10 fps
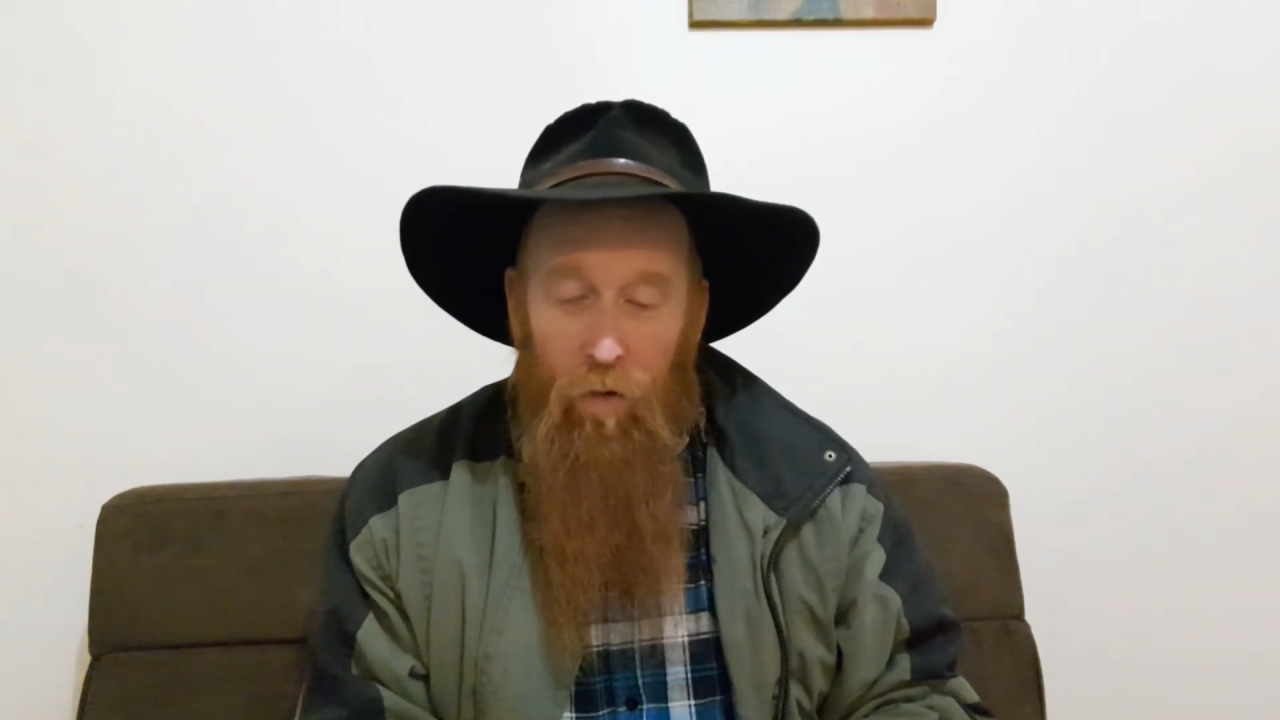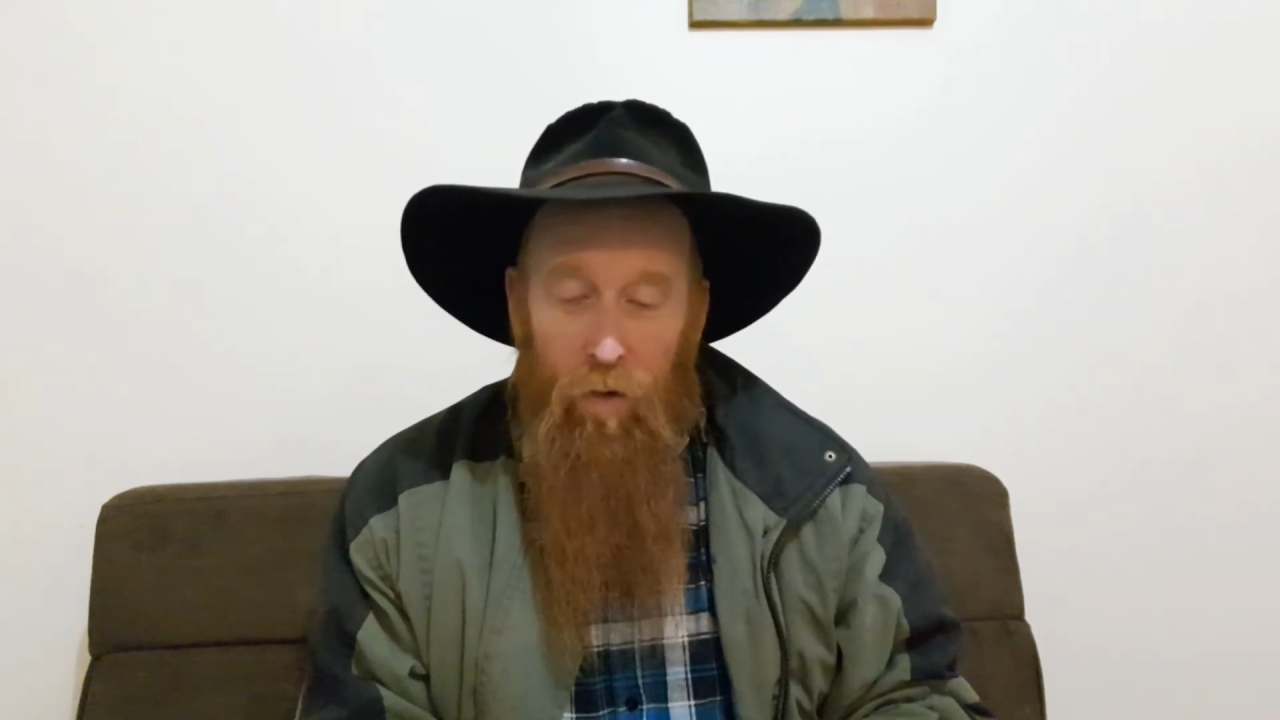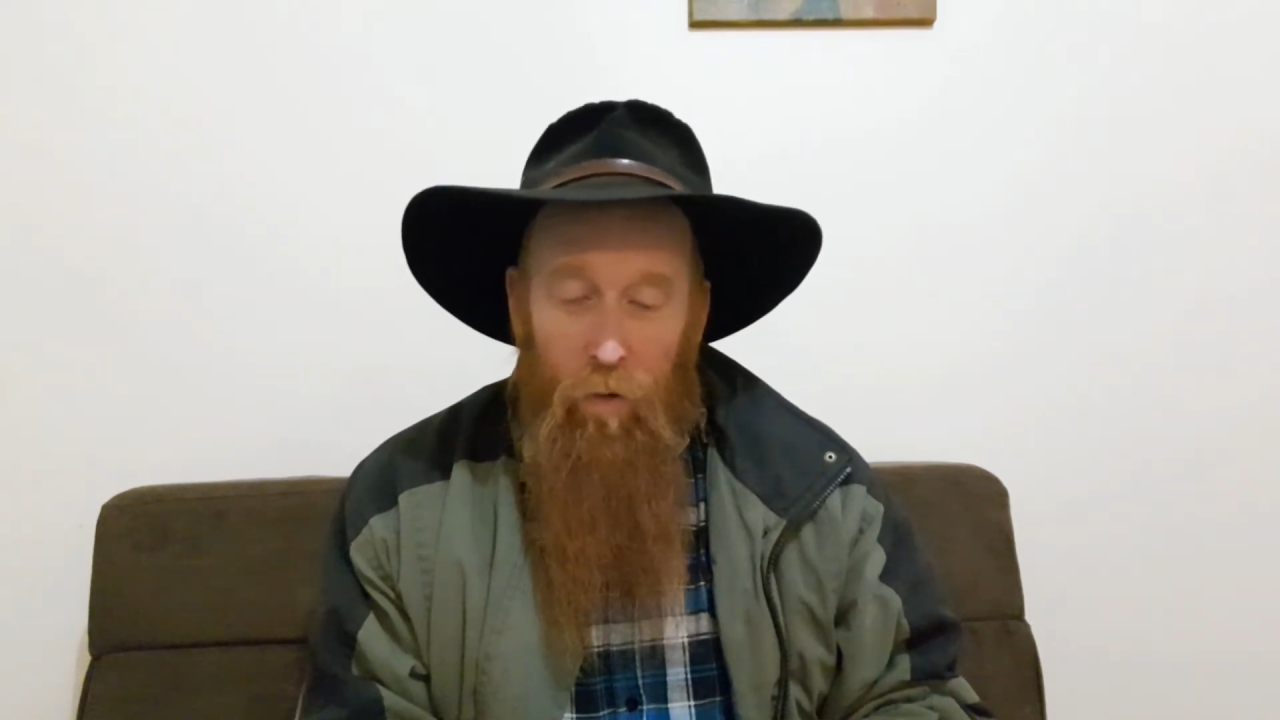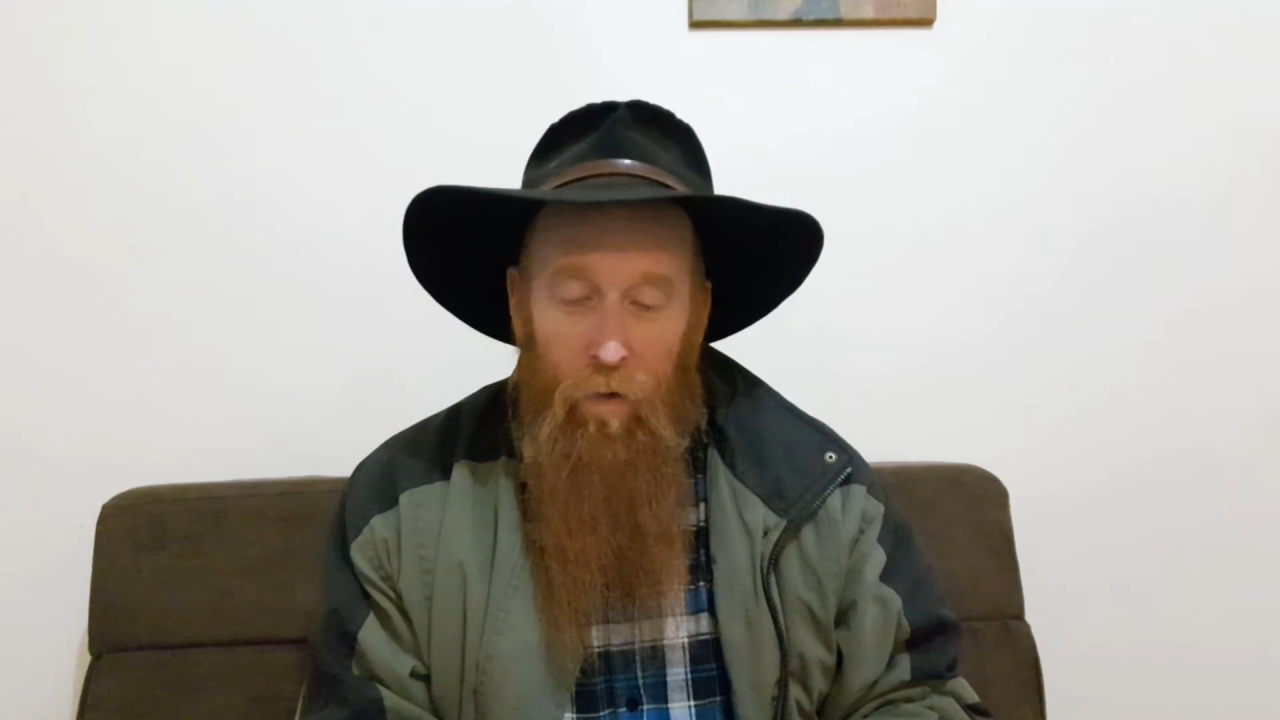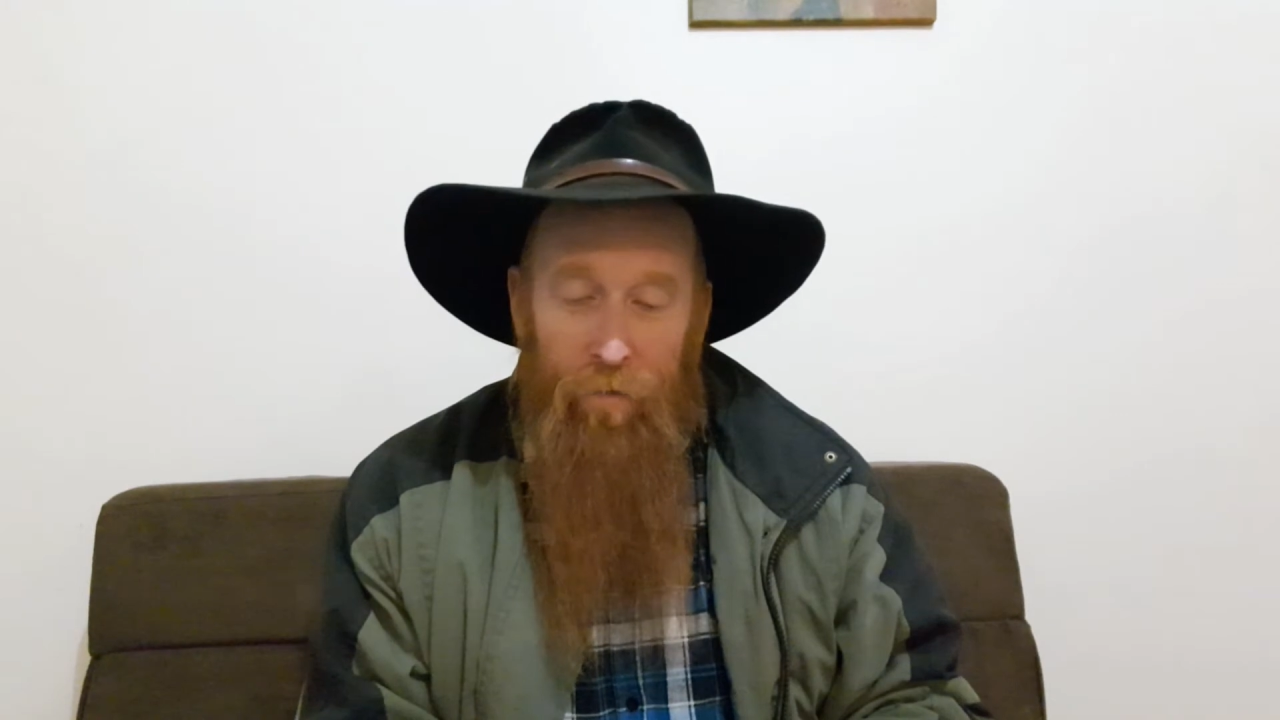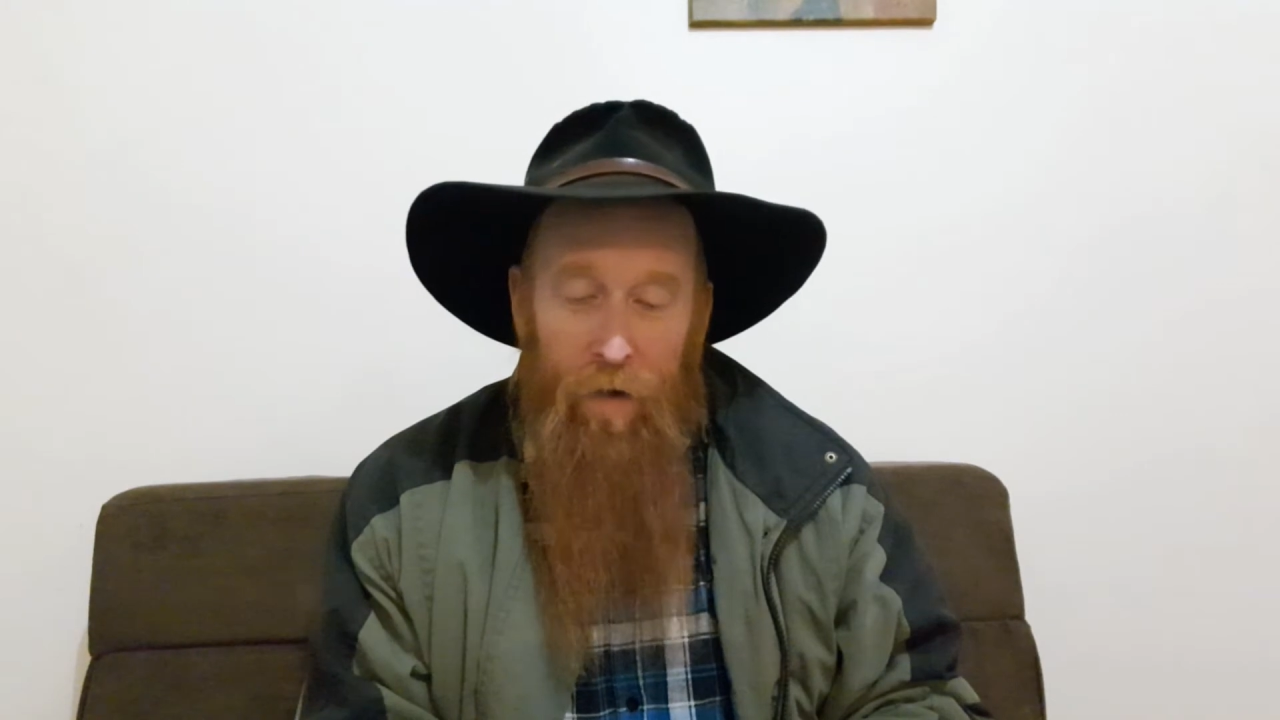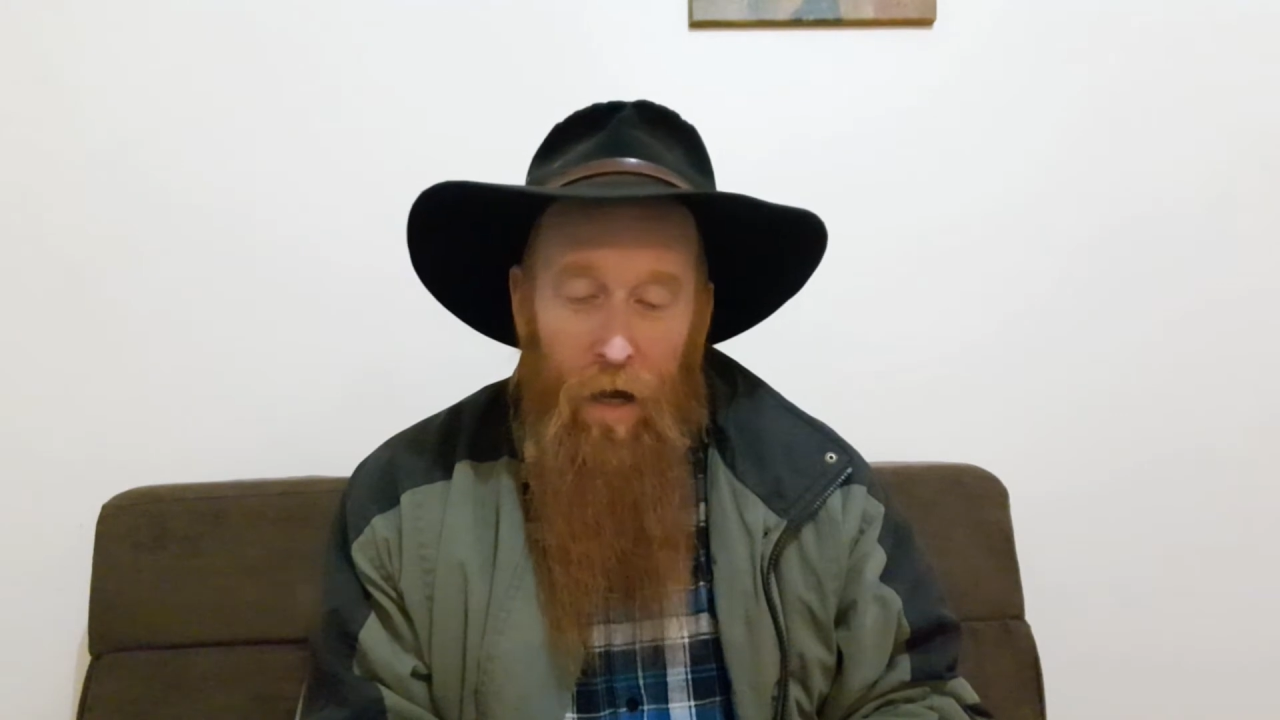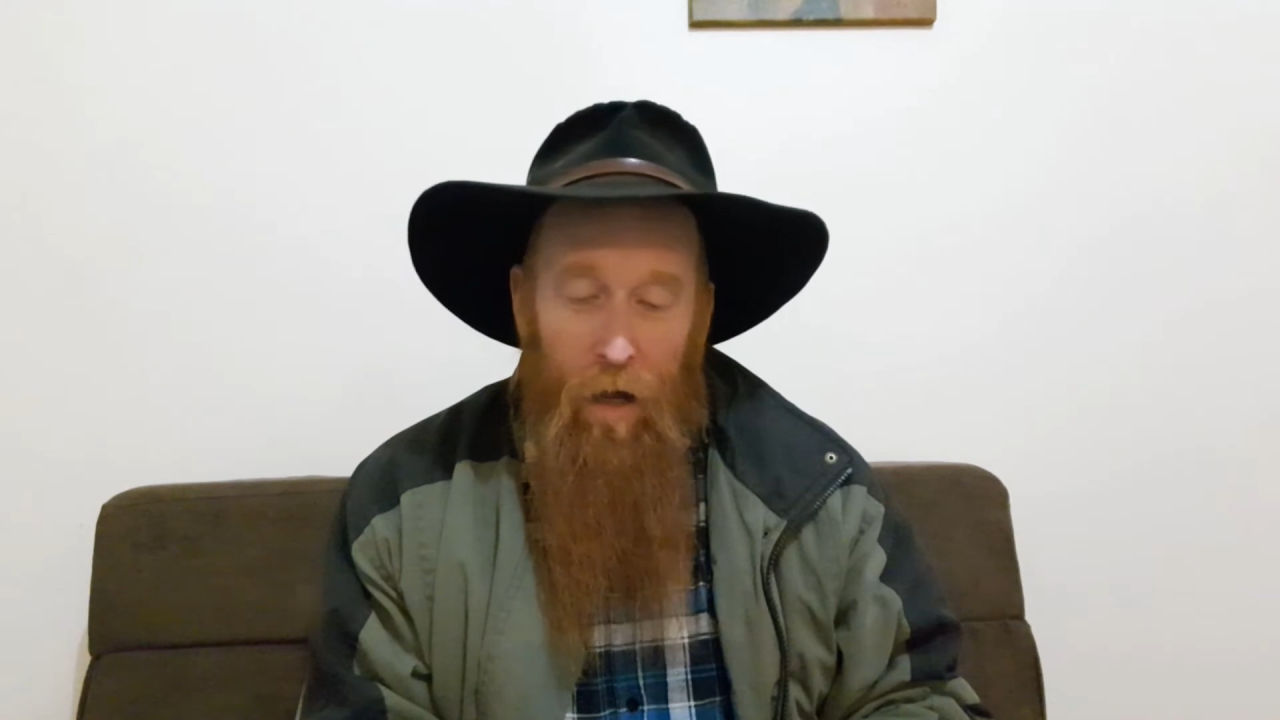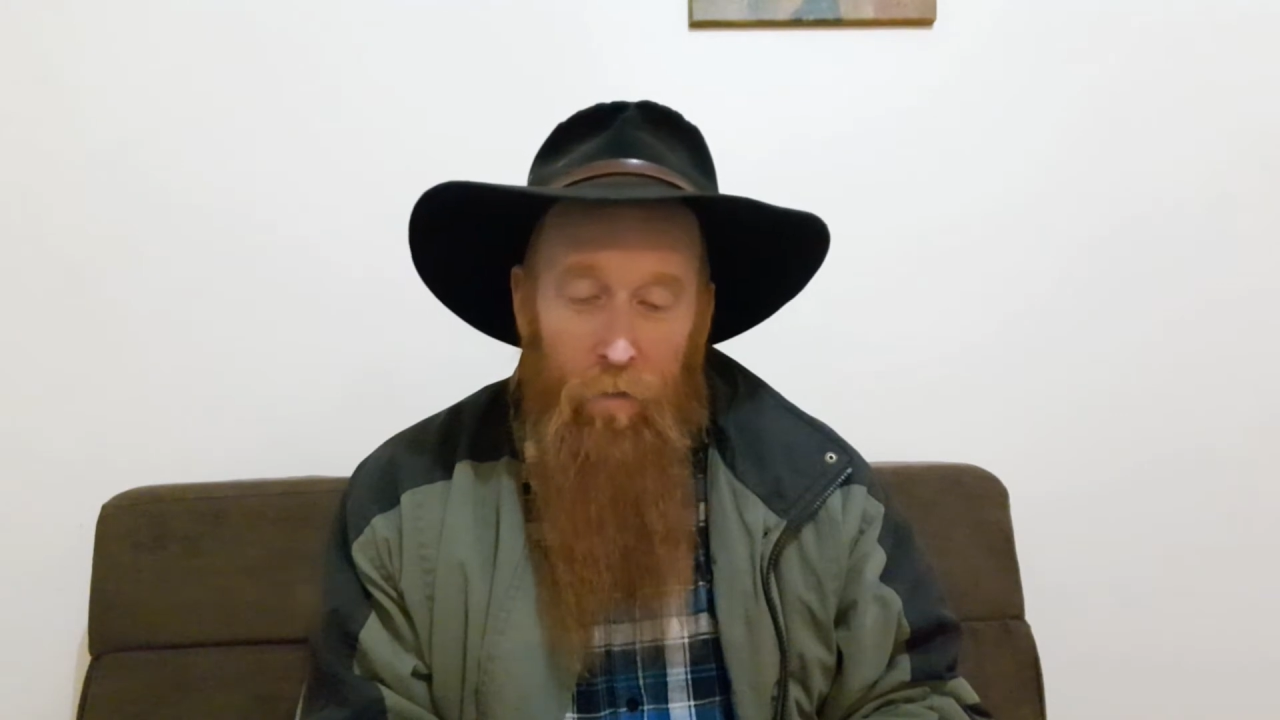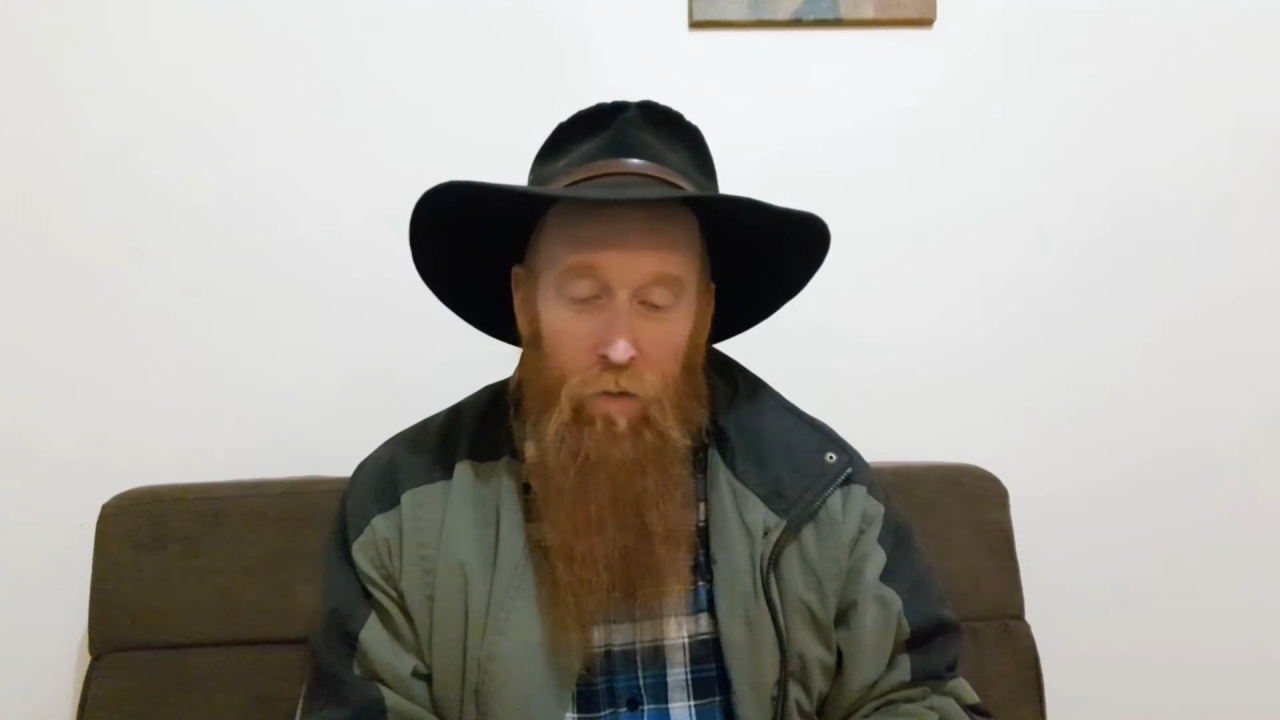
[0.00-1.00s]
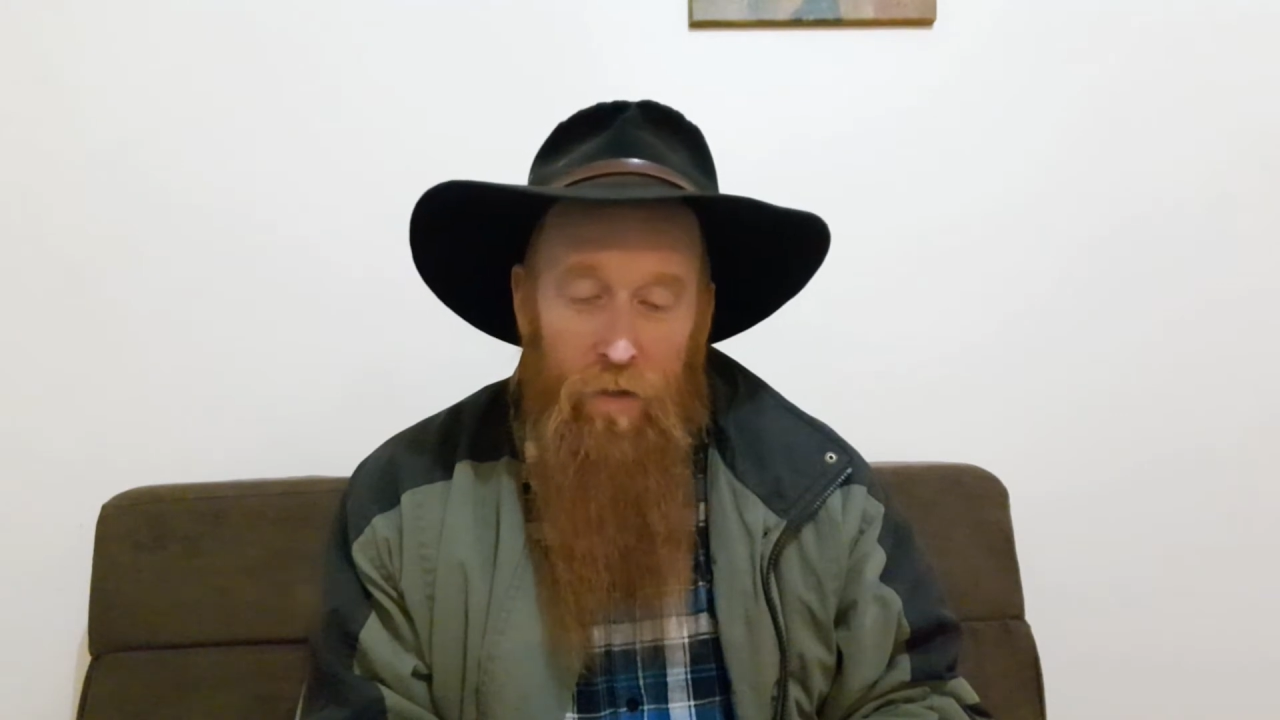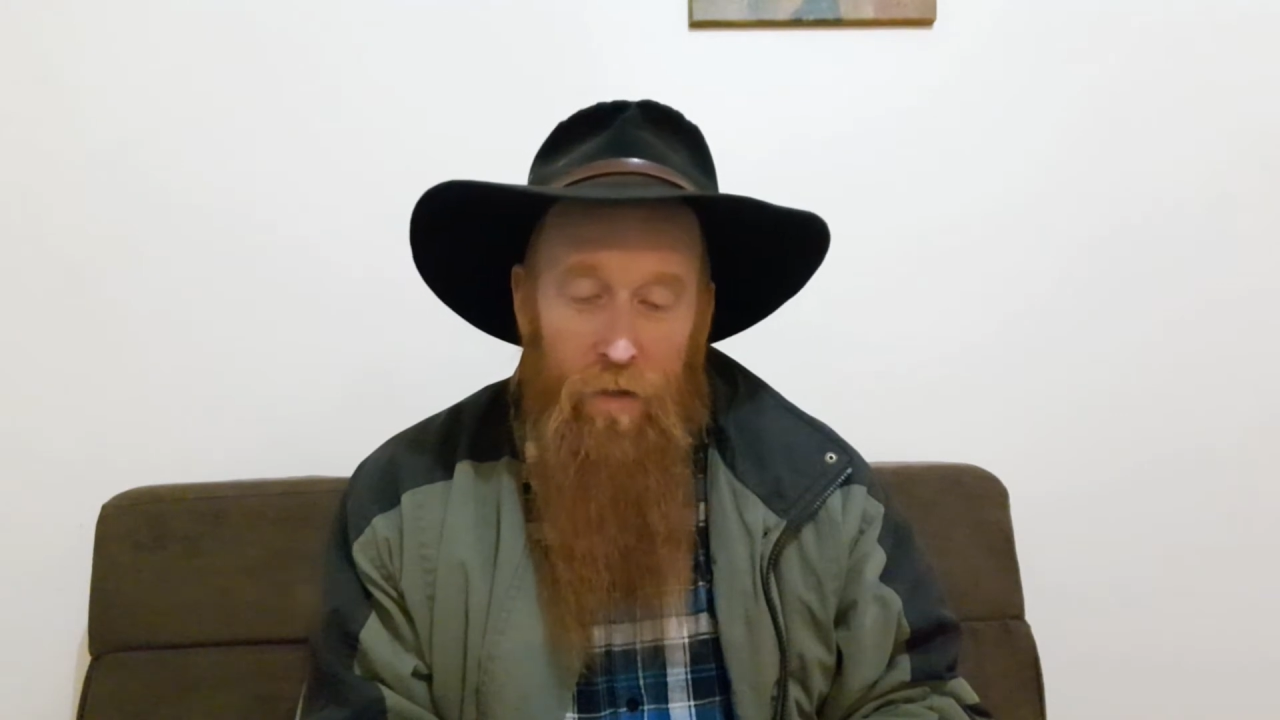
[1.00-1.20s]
whoever humbles